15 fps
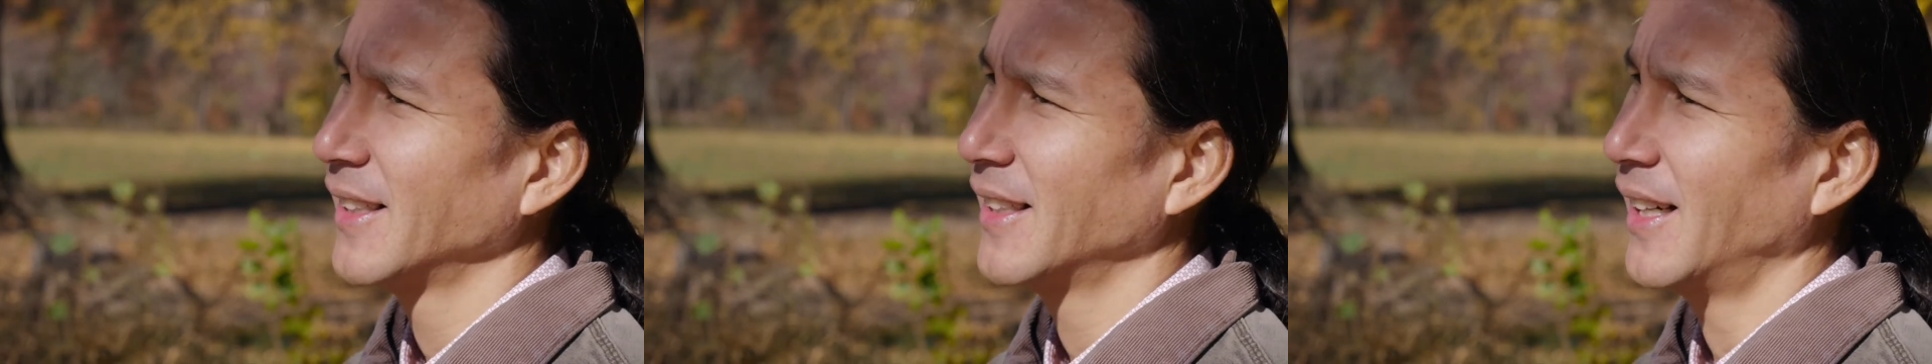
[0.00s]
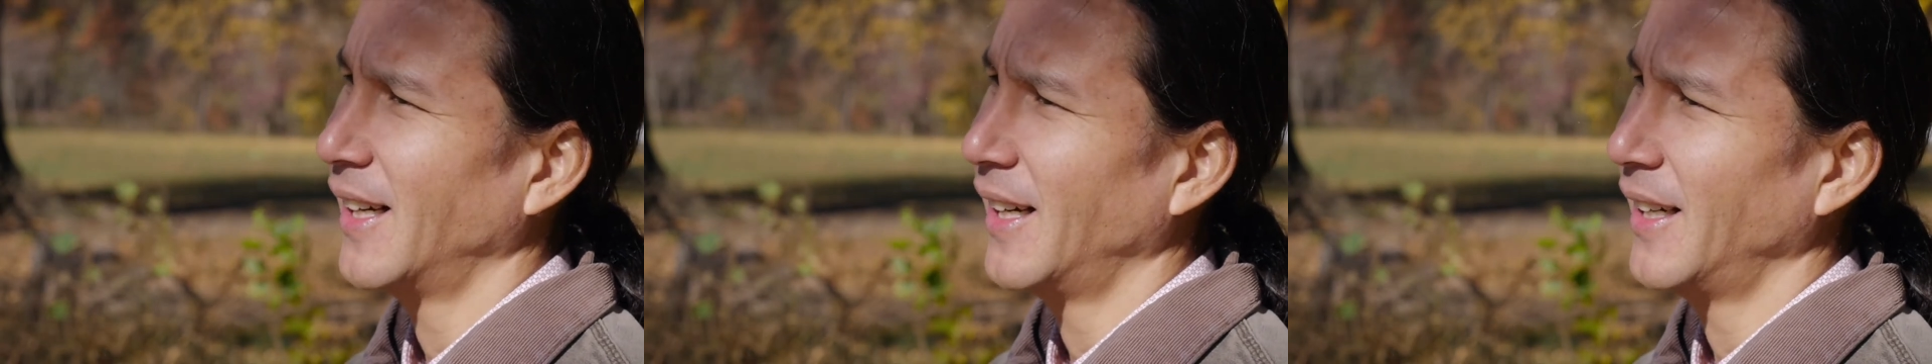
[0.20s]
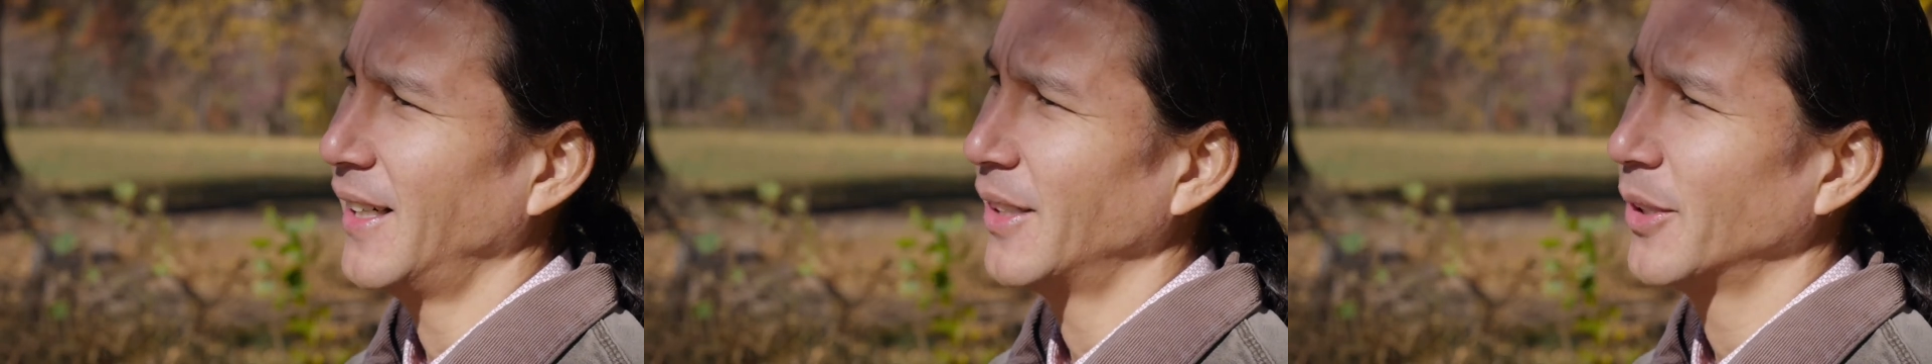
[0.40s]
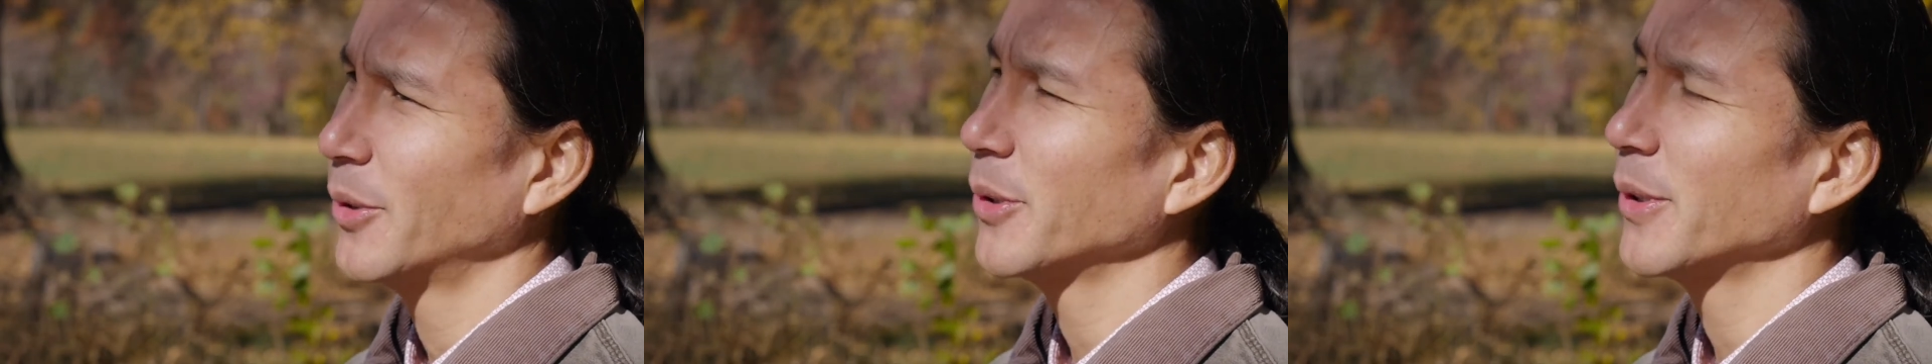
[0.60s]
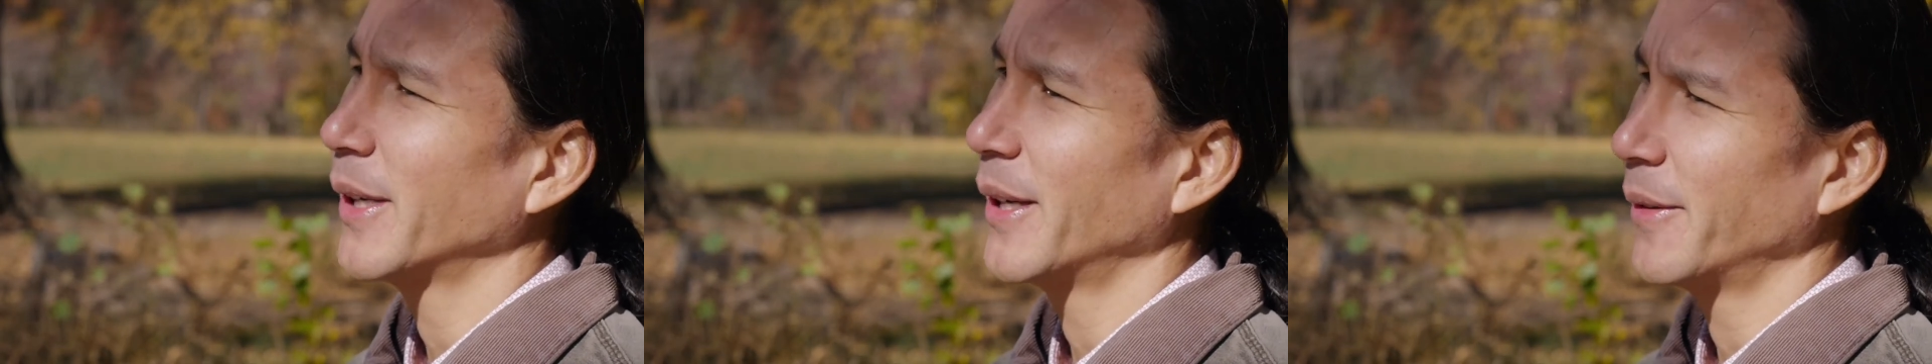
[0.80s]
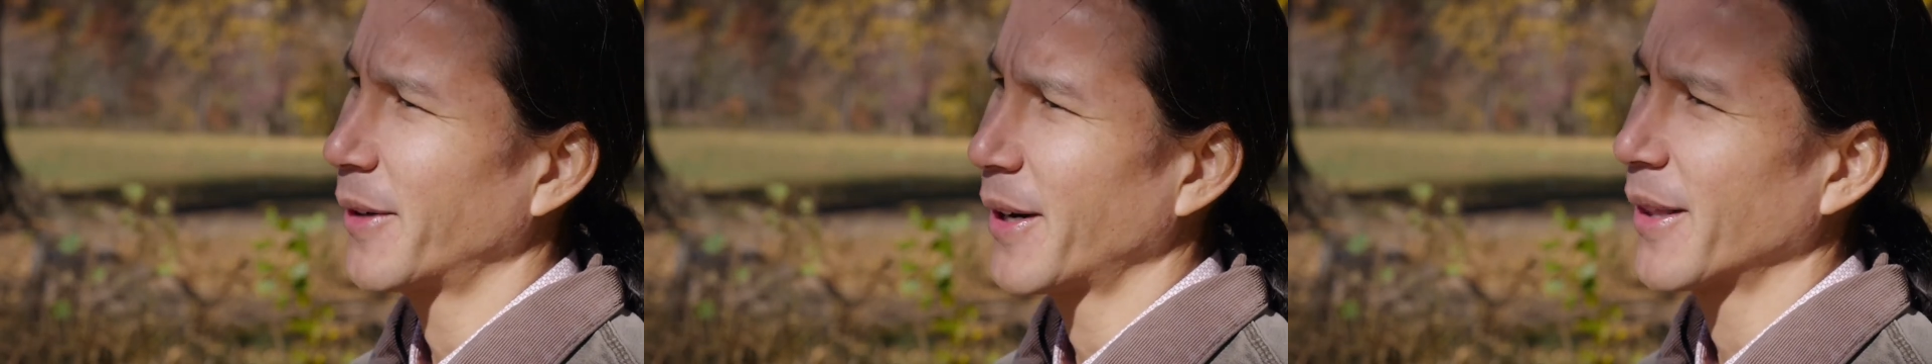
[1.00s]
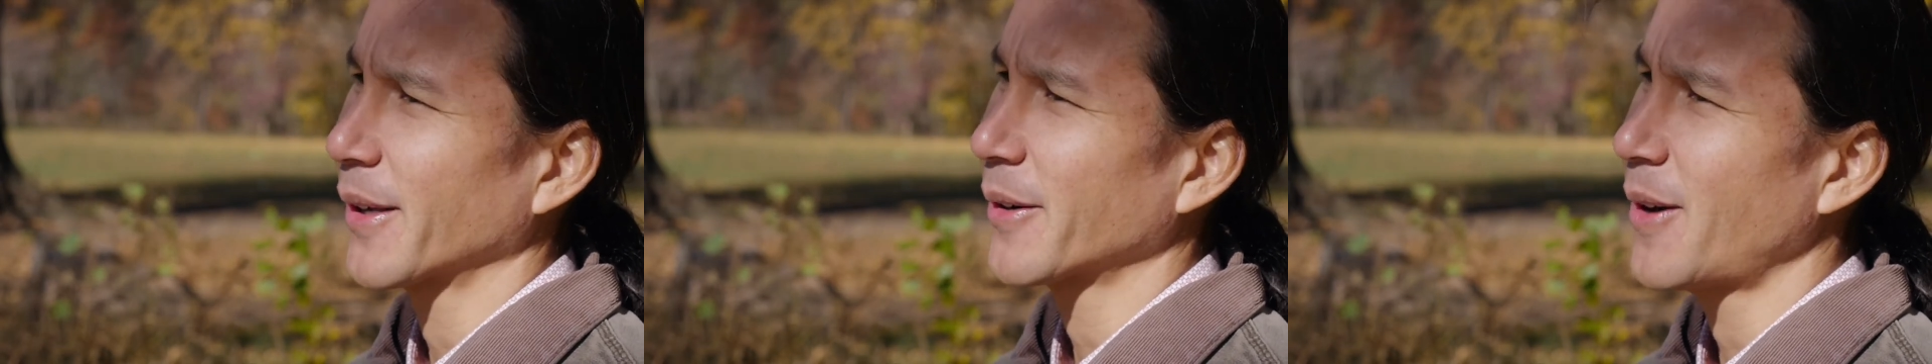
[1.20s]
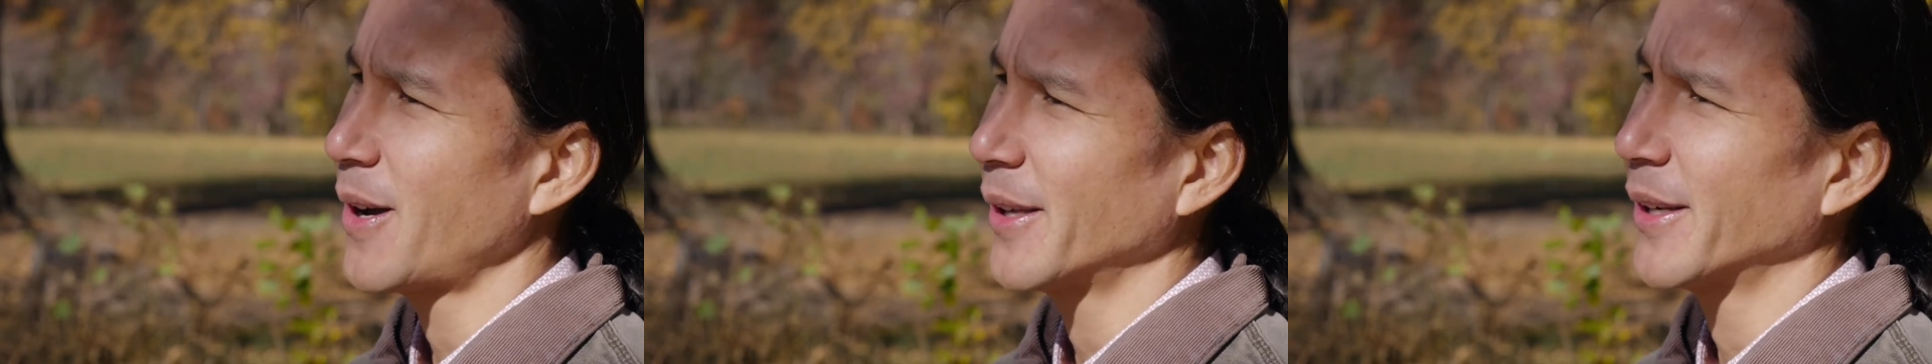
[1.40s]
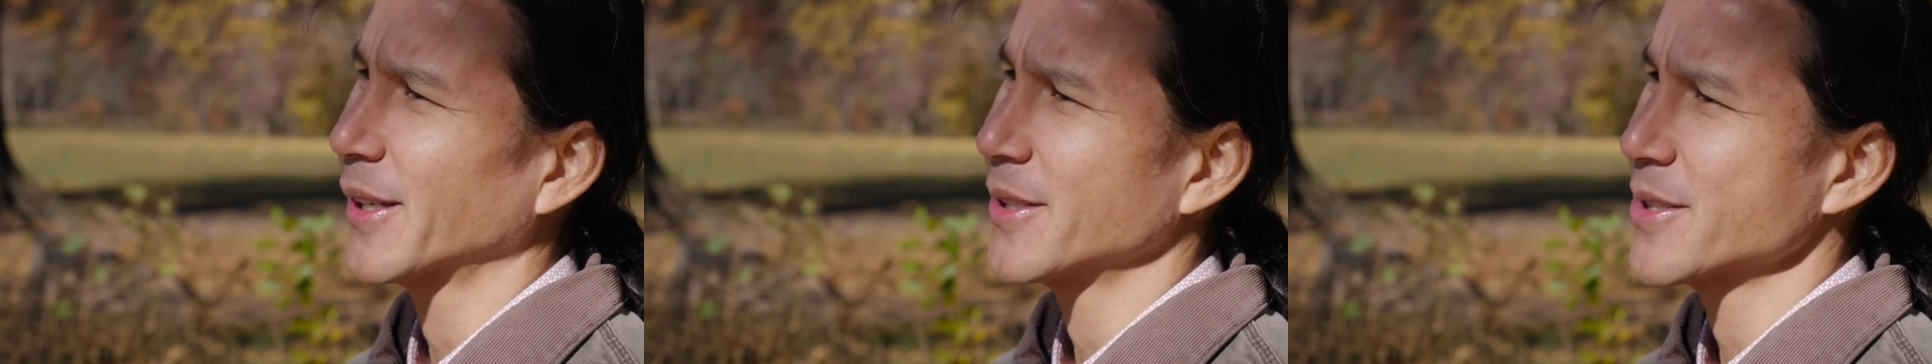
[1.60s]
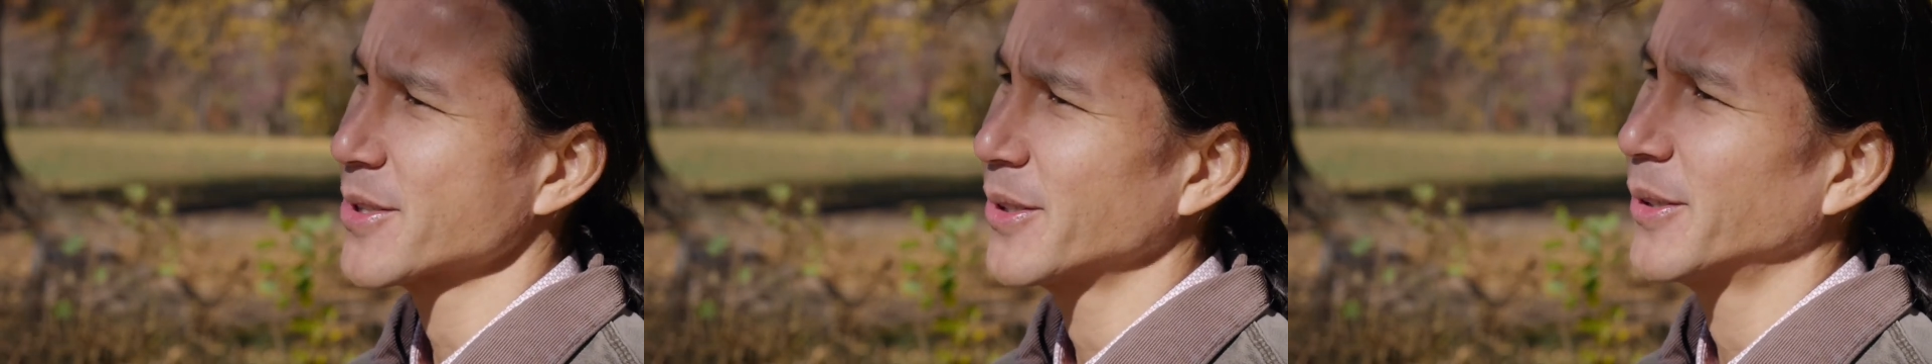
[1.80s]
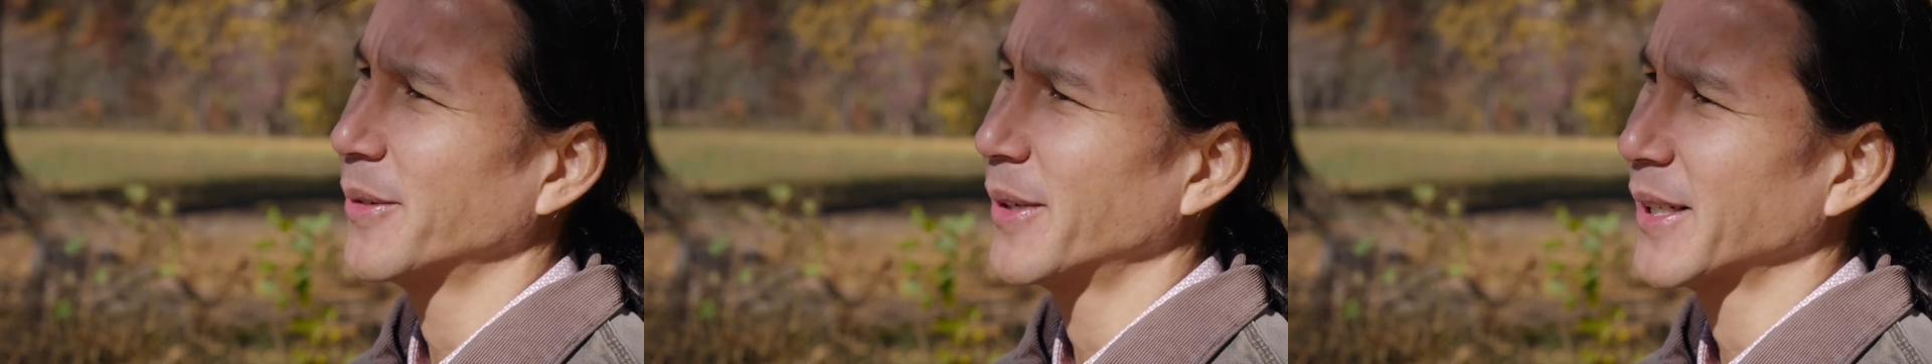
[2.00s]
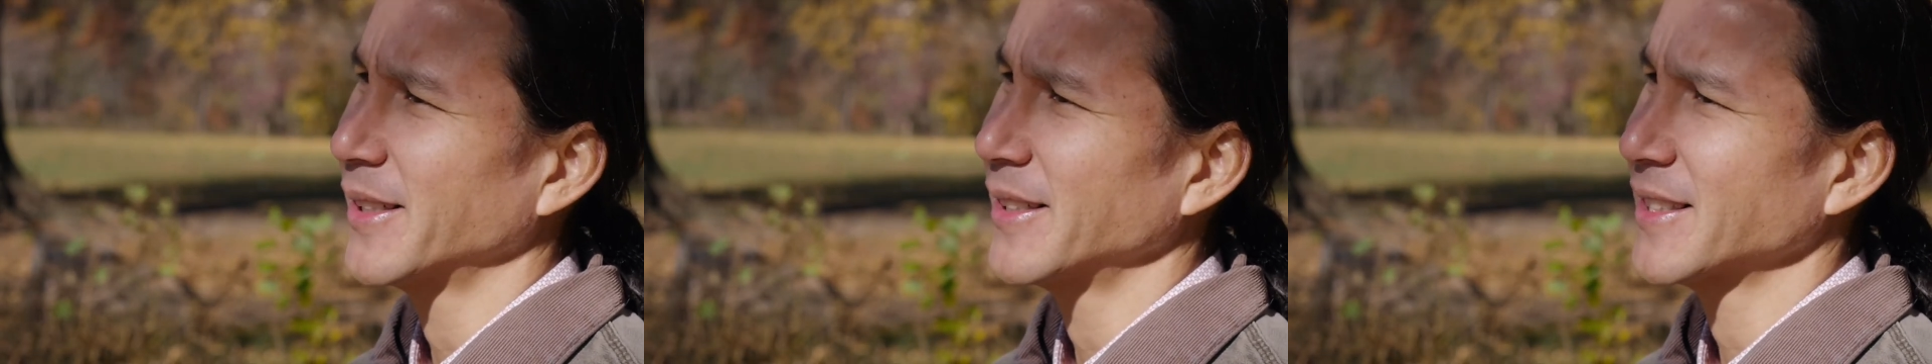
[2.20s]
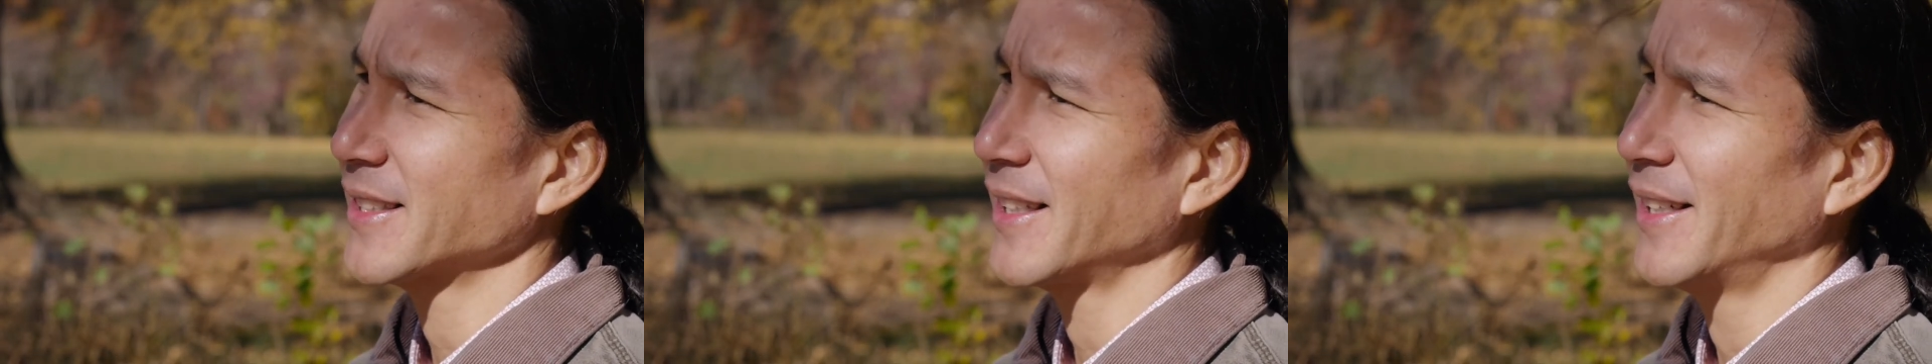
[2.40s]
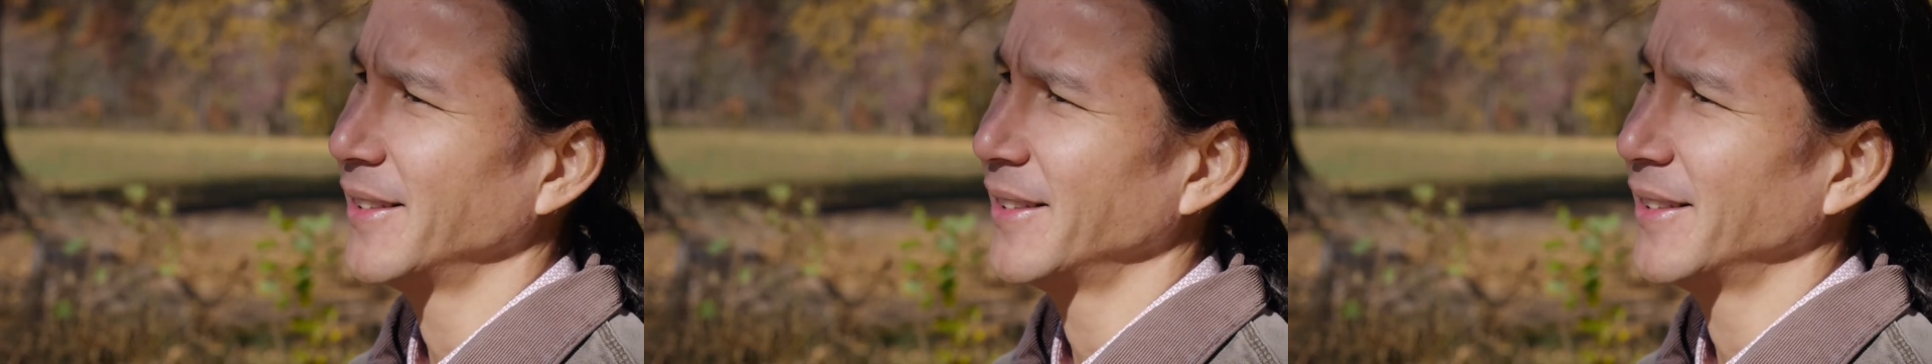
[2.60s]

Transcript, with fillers: uh, Julia, one of the quality control workers, said.